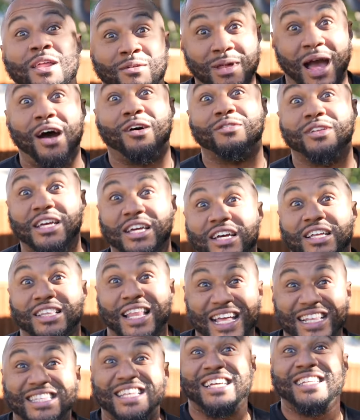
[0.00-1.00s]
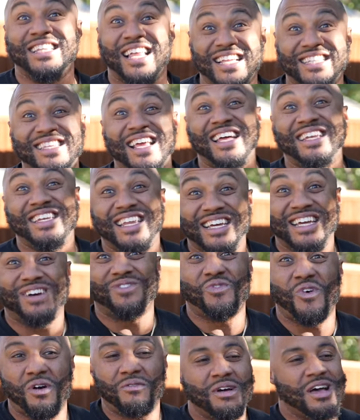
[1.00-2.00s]
him out, nigga. Let that
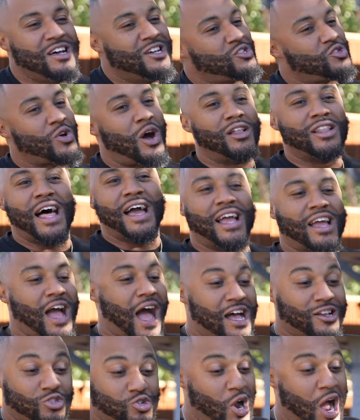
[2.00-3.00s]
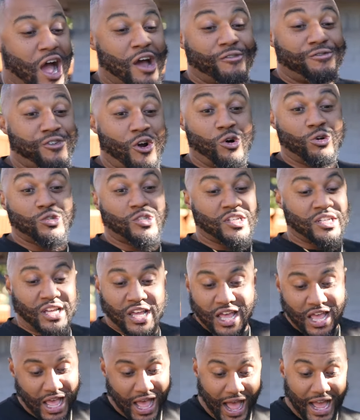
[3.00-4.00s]
nigga warm. So I like trying Frozen.
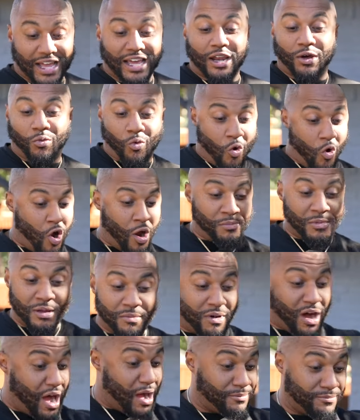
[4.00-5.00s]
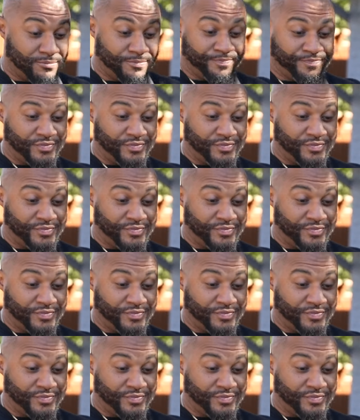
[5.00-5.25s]
I gotta warm him up,